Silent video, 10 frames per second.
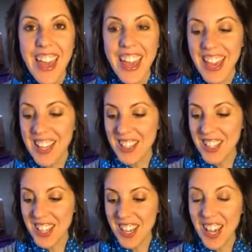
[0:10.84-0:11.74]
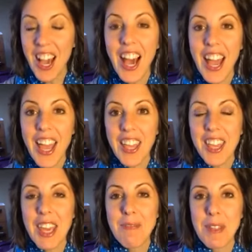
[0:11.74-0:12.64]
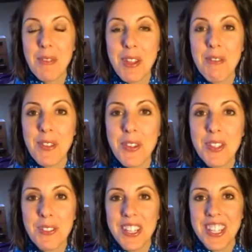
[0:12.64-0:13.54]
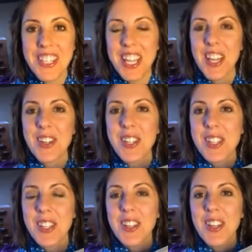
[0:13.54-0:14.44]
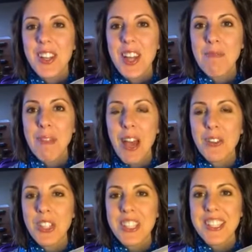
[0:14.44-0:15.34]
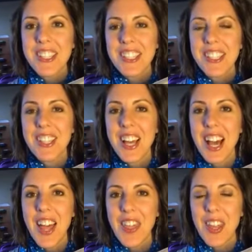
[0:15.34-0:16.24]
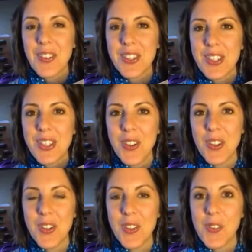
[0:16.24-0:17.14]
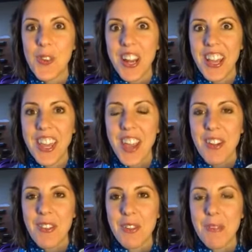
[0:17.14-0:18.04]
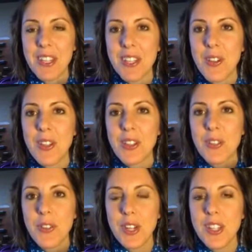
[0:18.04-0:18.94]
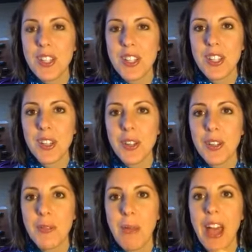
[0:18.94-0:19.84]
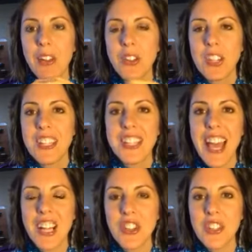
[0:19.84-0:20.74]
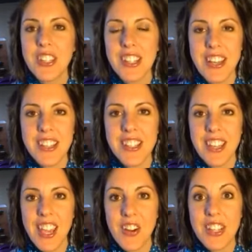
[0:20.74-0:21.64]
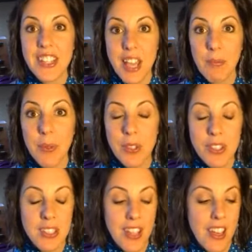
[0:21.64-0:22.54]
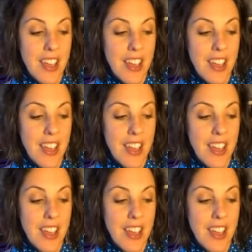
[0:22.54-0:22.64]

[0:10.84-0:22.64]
and I keep them in a few different containers and pouches. I thought I would show you what I carry with me. So this first little pouch is actually designed to carry samples.